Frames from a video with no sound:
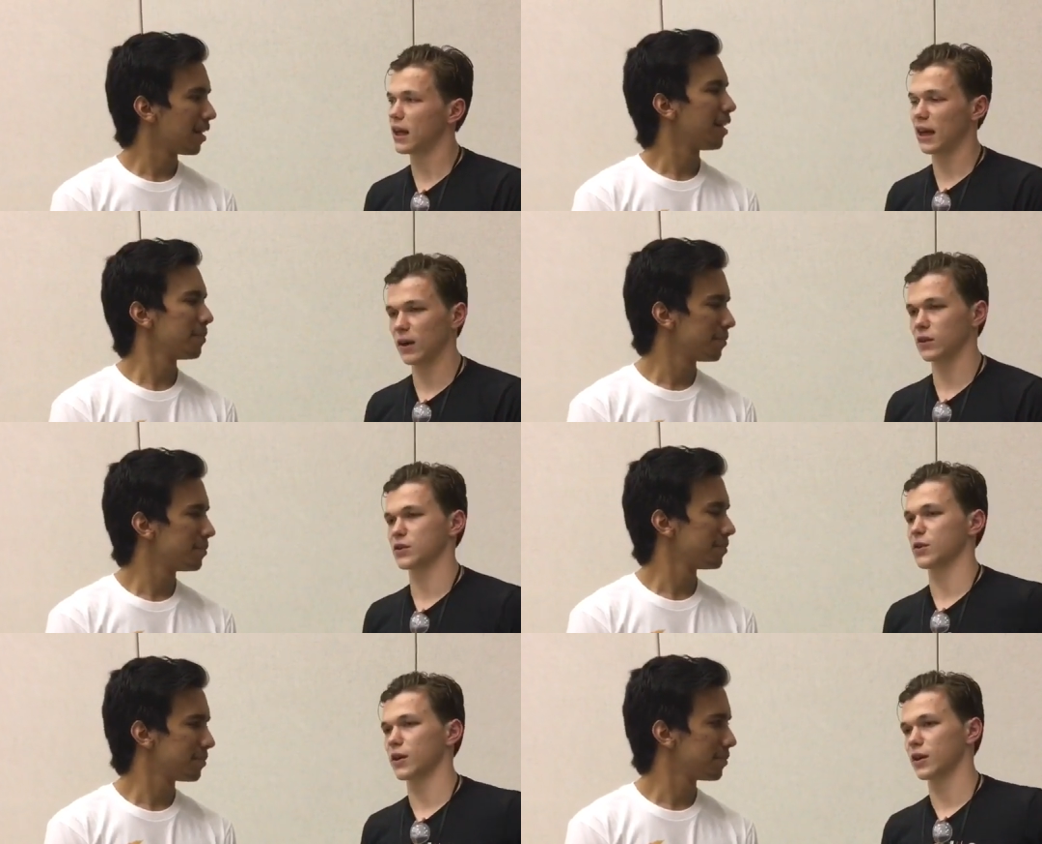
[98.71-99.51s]
Speaker 1: And it
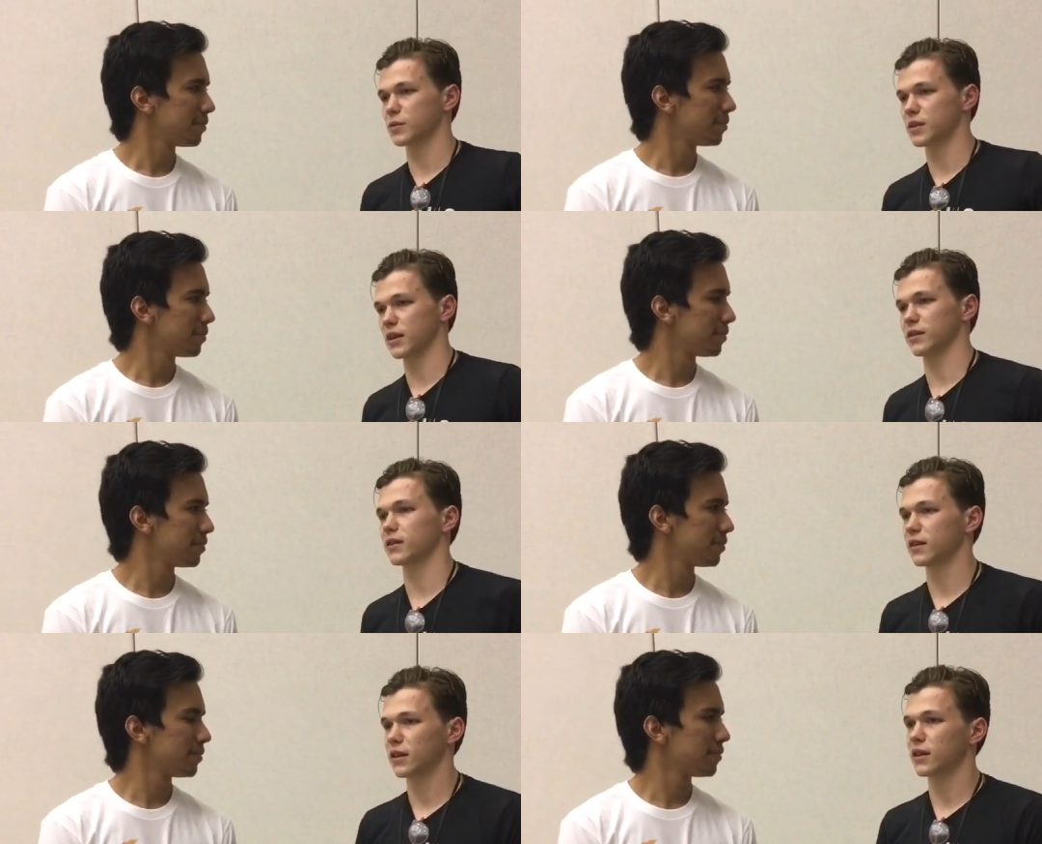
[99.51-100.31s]
also helps that
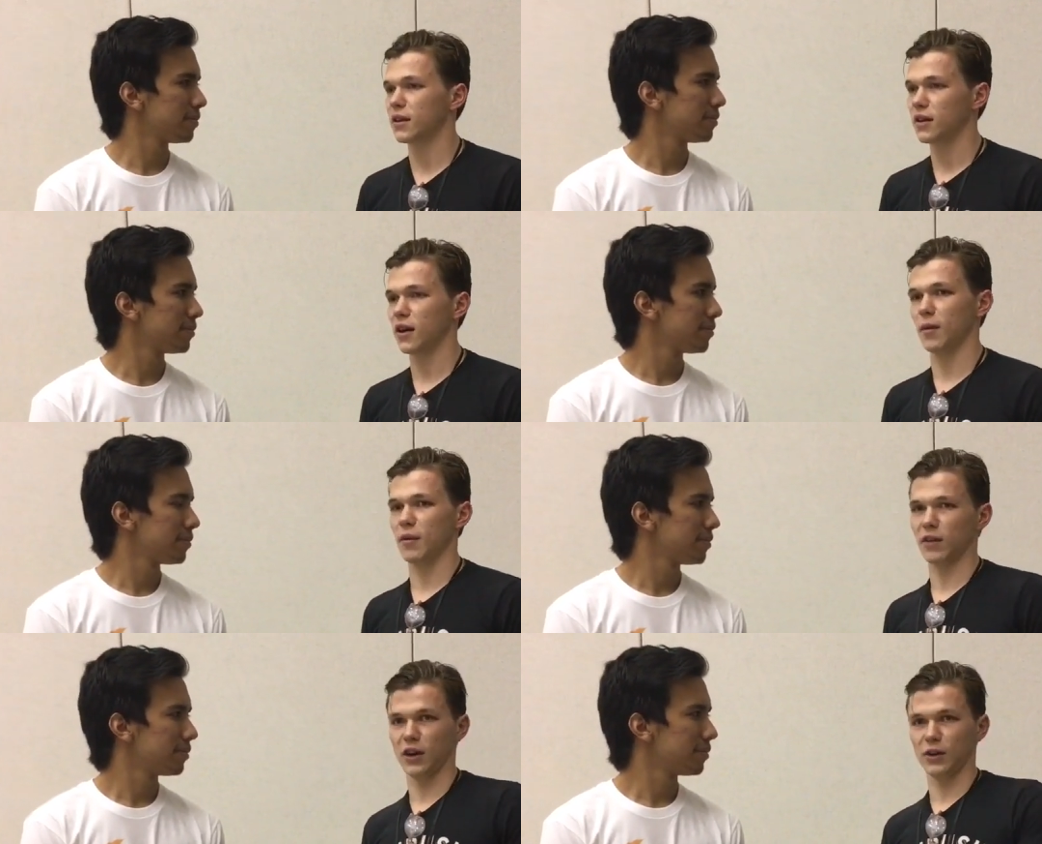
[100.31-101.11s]
um,
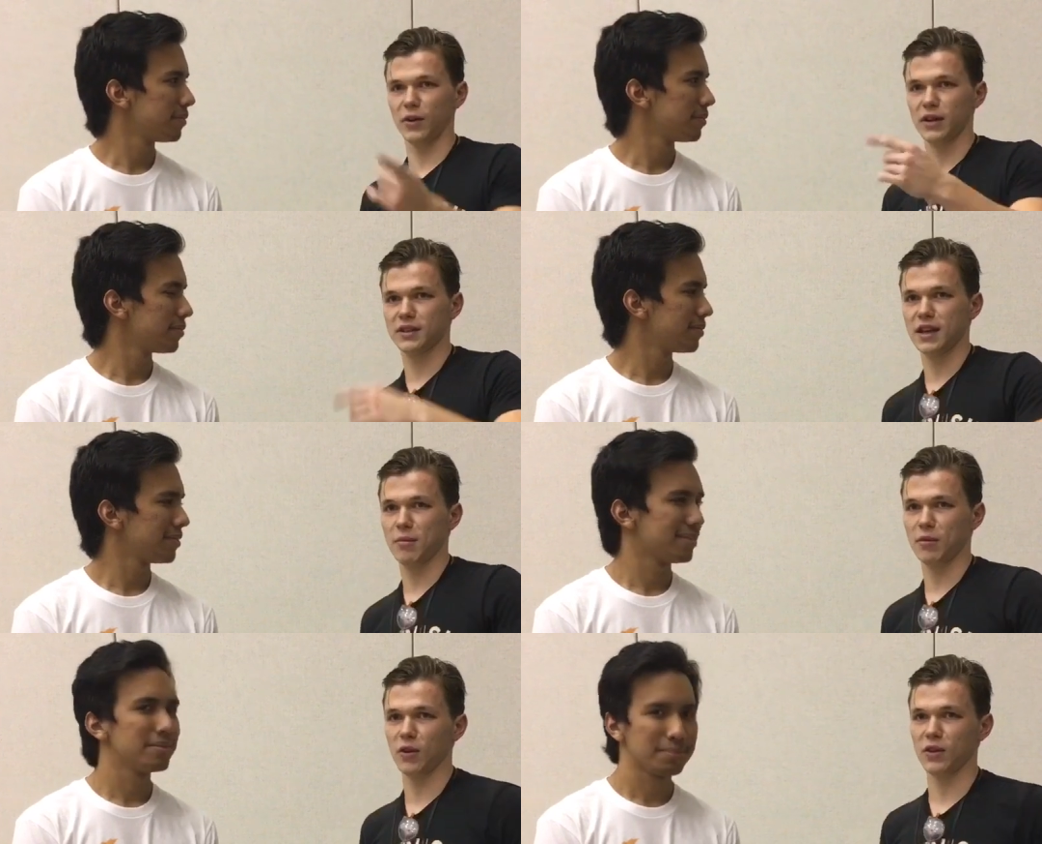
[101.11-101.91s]
I've got a great
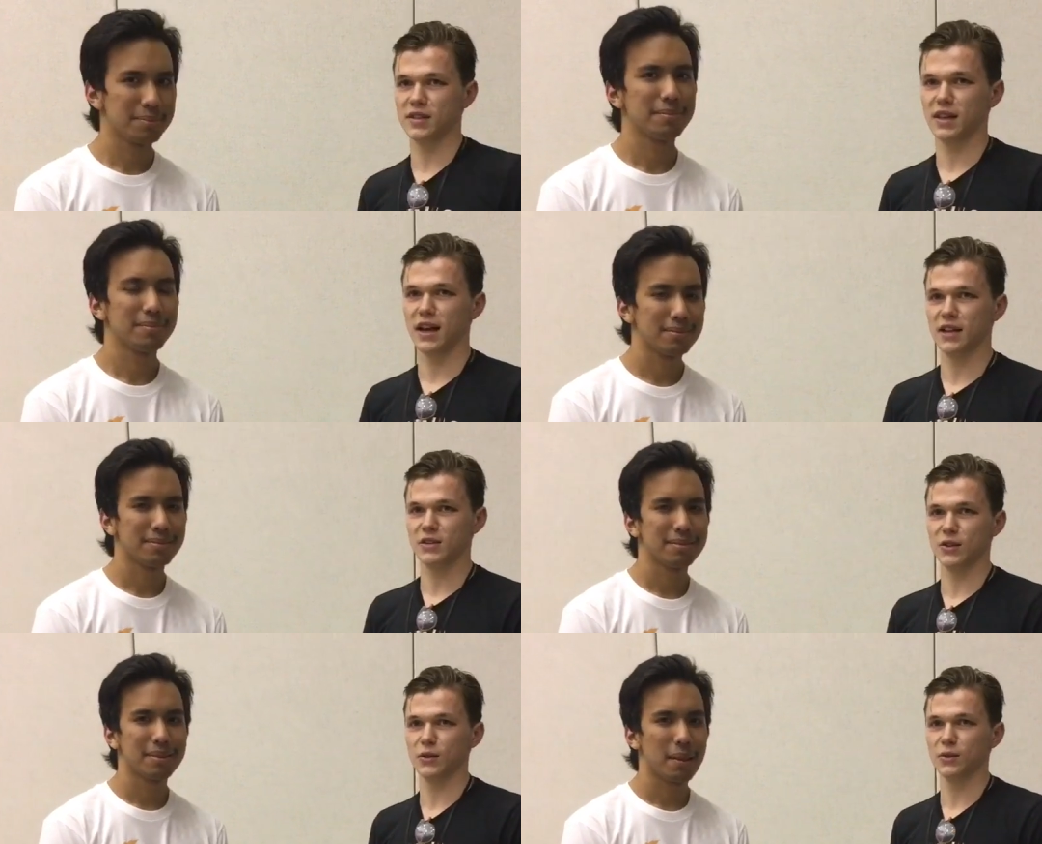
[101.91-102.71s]
team of all these
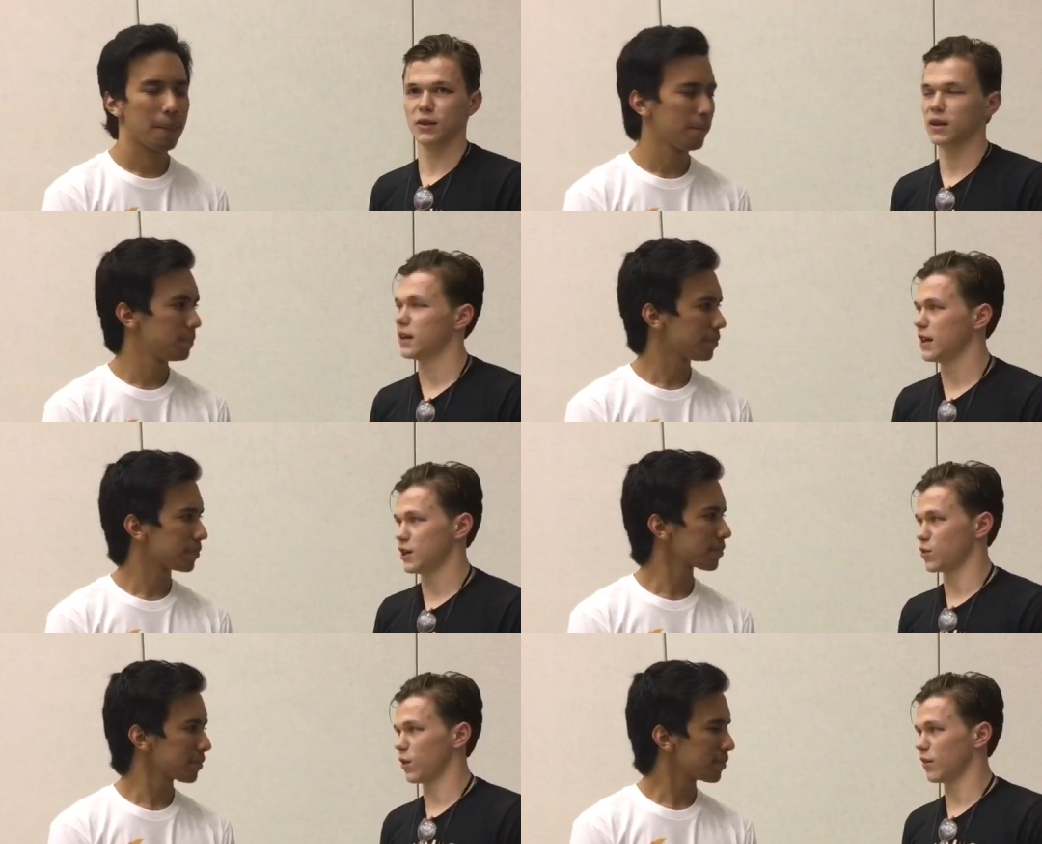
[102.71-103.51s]
guys who,
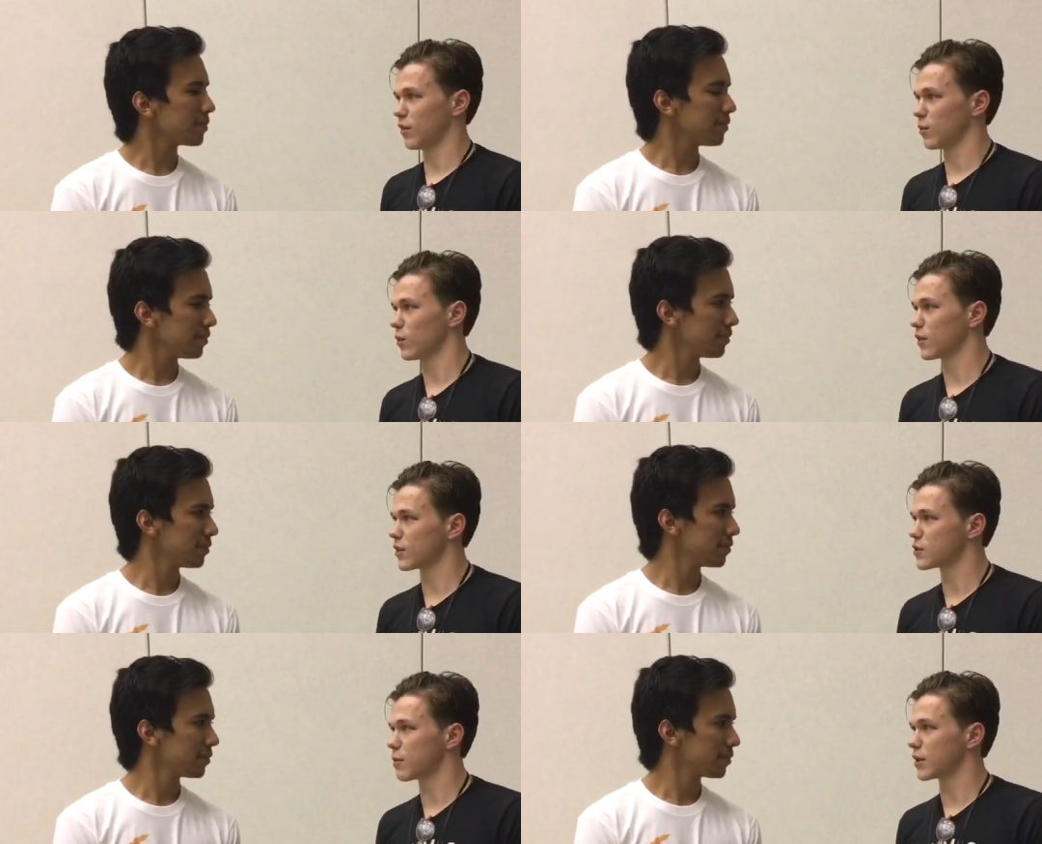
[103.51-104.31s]
each one of them with
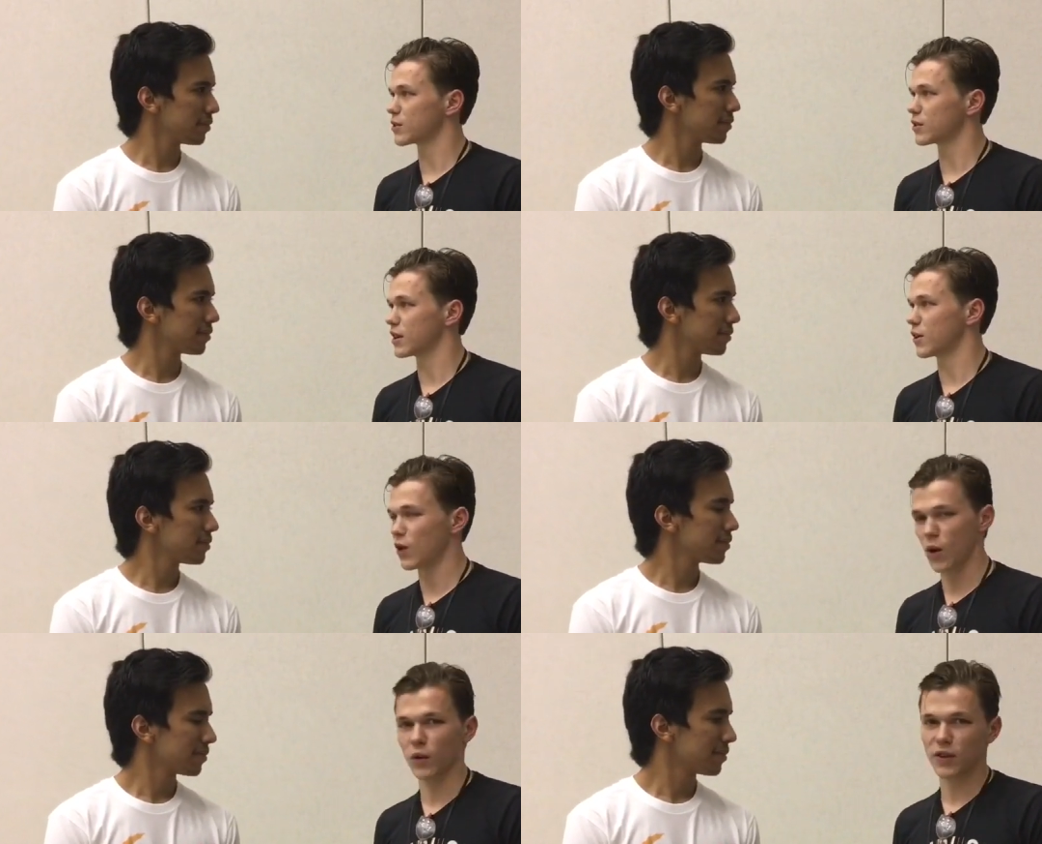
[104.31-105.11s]
their specialty,
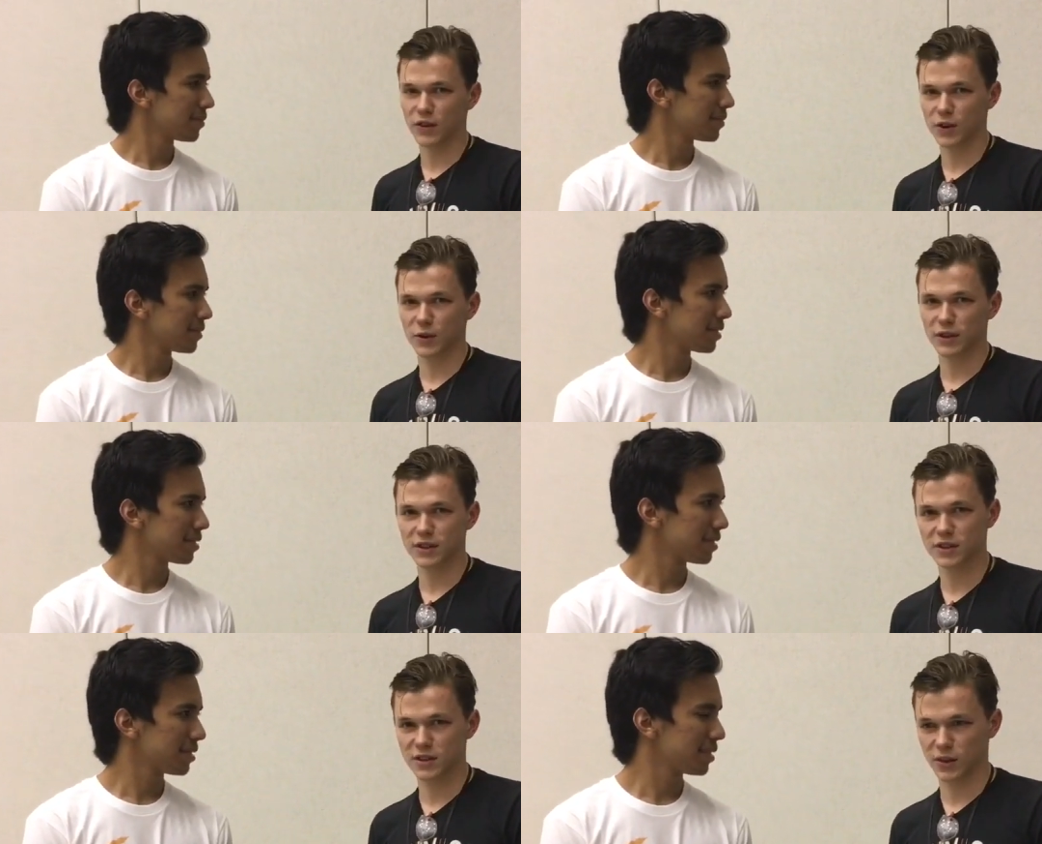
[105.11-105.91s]
who know what they're doing.
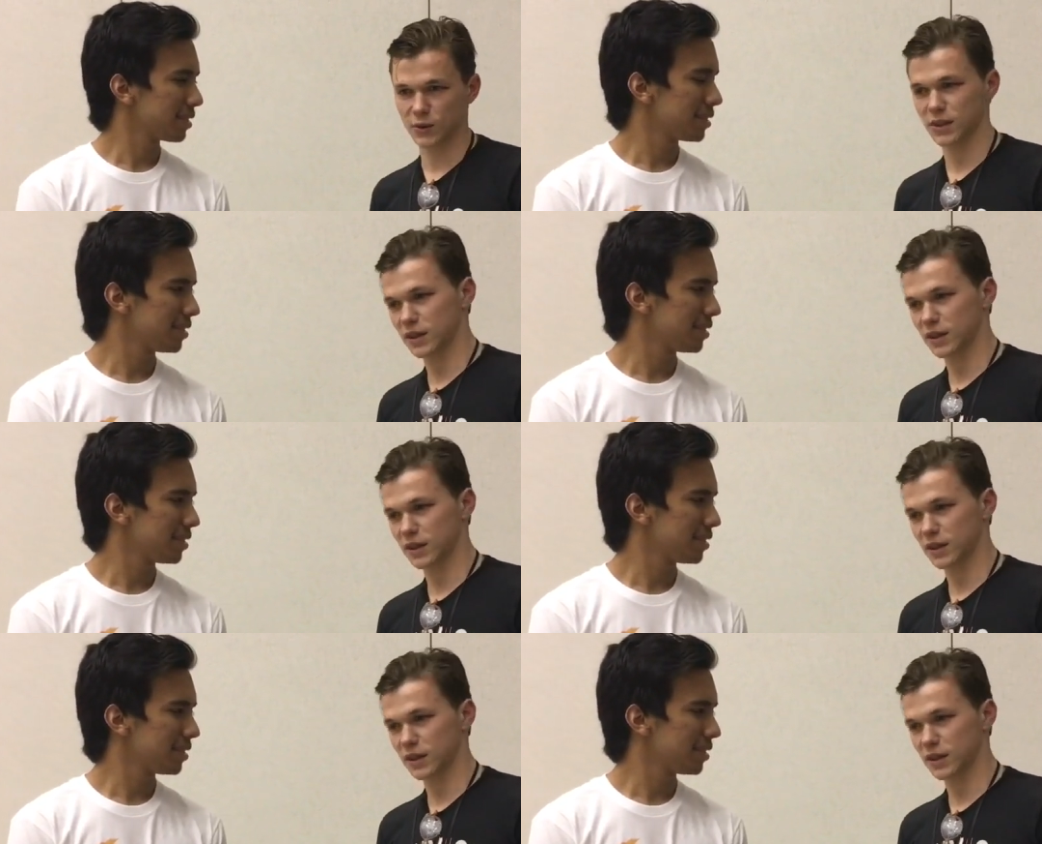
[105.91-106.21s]
So